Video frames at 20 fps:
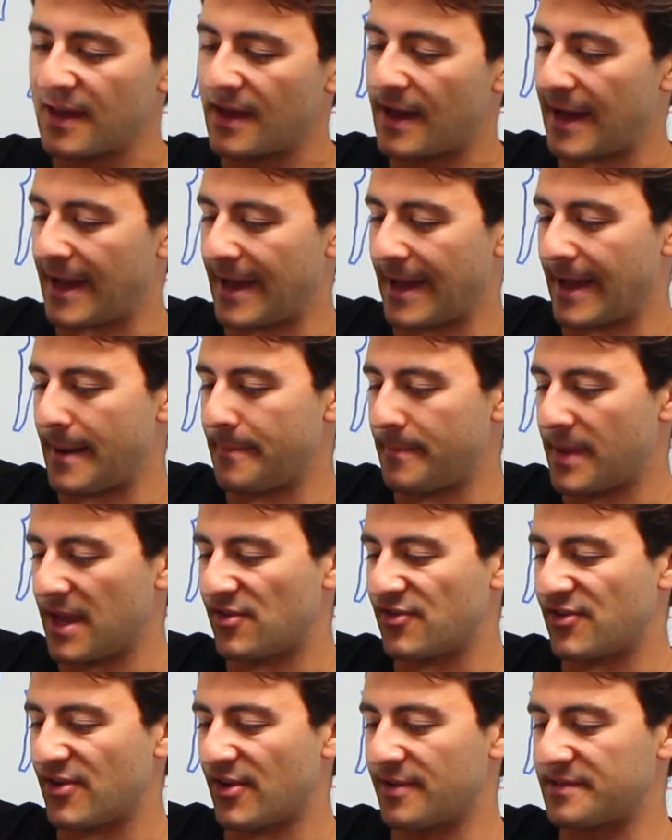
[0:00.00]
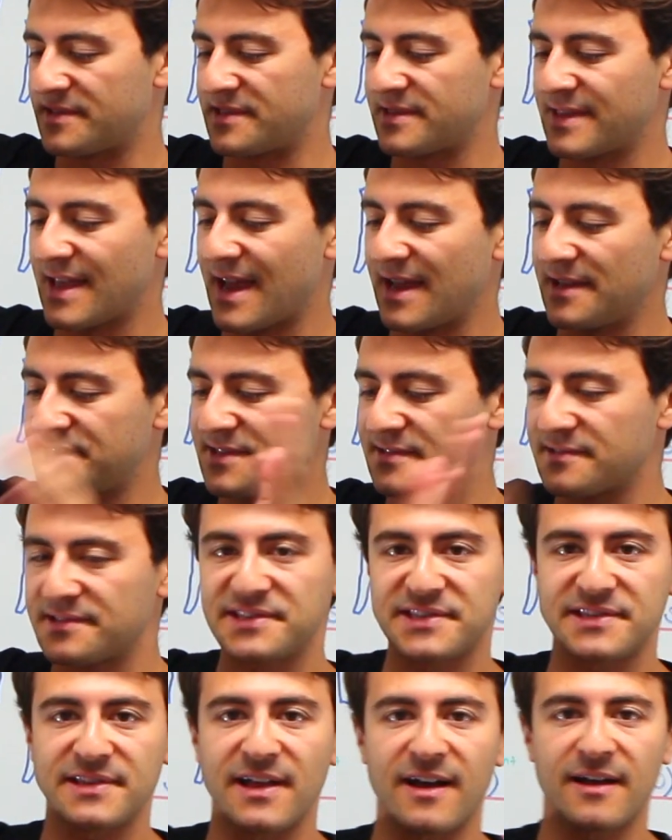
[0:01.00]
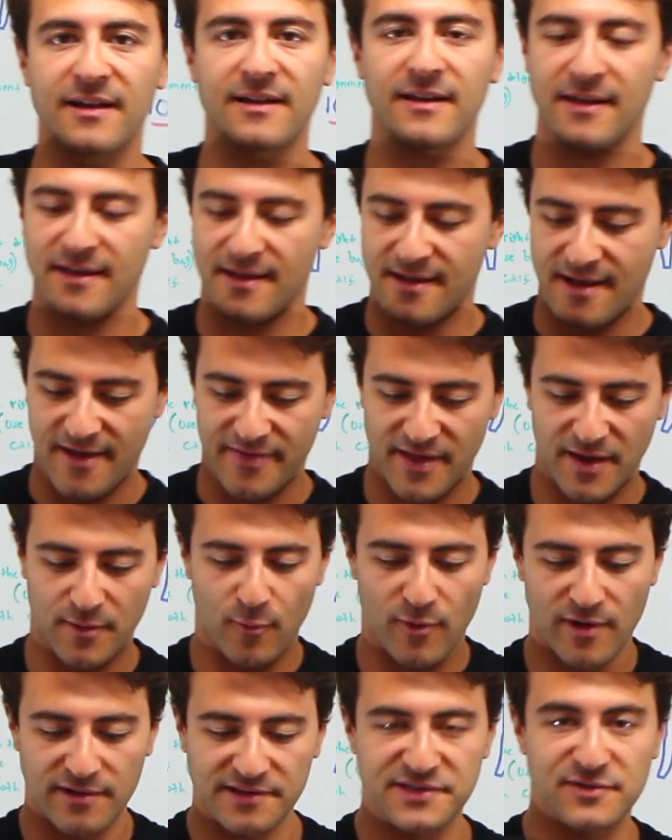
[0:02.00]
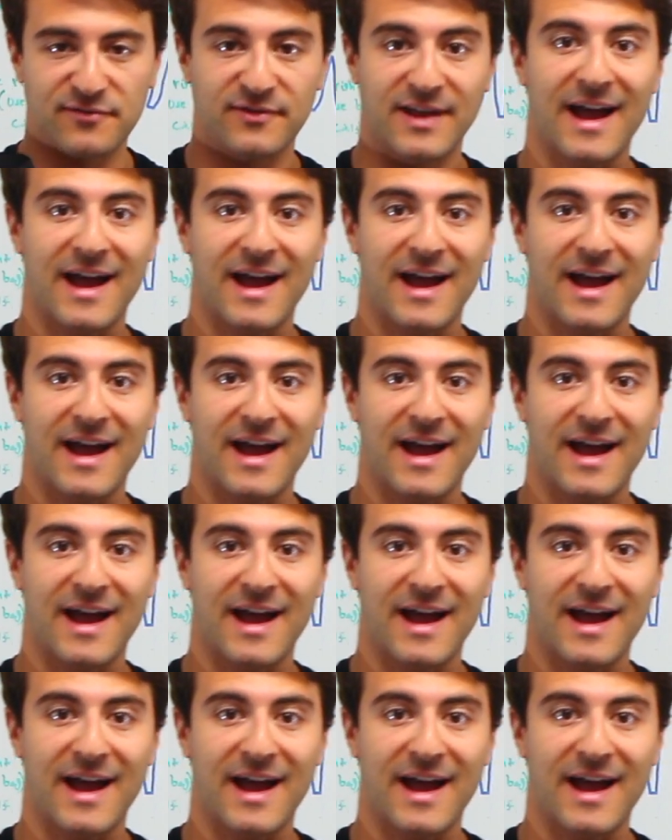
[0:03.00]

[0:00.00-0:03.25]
And make sure it's nice and snug. And then once you've